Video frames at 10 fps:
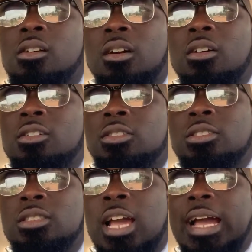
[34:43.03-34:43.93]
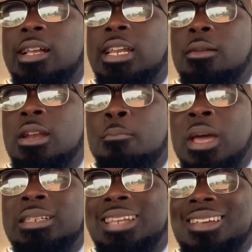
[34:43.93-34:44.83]
oh, na
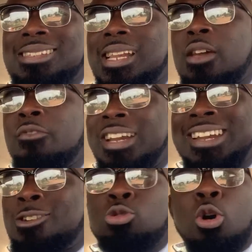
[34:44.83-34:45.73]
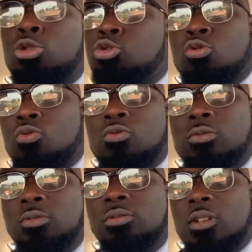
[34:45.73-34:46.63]
mental slavery ni draws
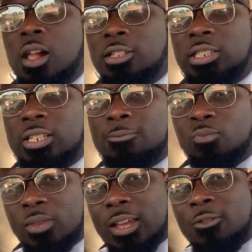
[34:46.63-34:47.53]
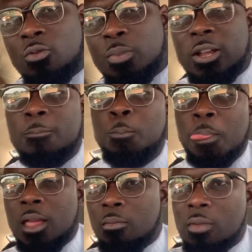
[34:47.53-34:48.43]
nti enwubre
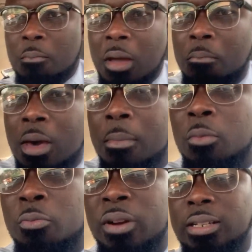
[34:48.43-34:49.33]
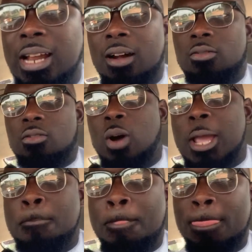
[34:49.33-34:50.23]
mema mo break down
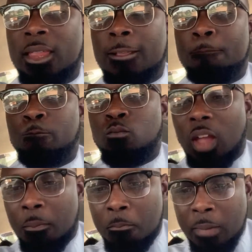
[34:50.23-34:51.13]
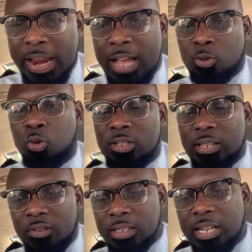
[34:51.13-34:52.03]
why my
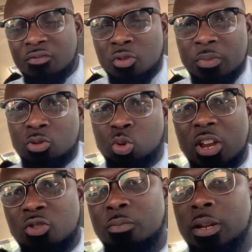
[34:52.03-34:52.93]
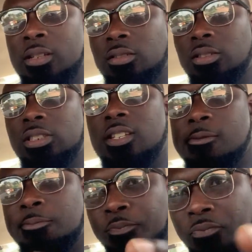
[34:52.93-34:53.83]
exclusive interview bi nso enwubre
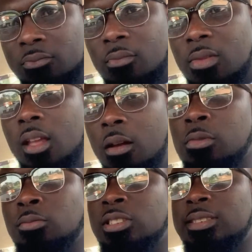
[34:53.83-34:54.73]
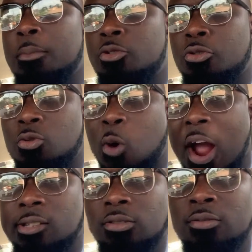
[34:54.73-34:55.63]
nti montam chuku
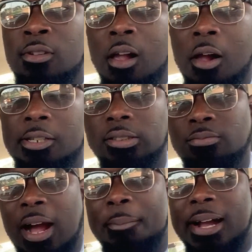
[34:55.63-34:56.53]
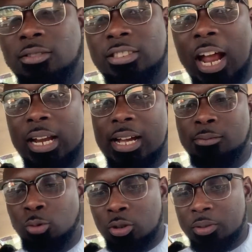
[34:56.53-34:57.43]
why okay bye bye
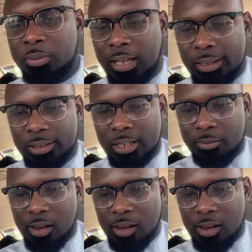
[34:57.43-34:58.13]
ana mo obi bi ka kire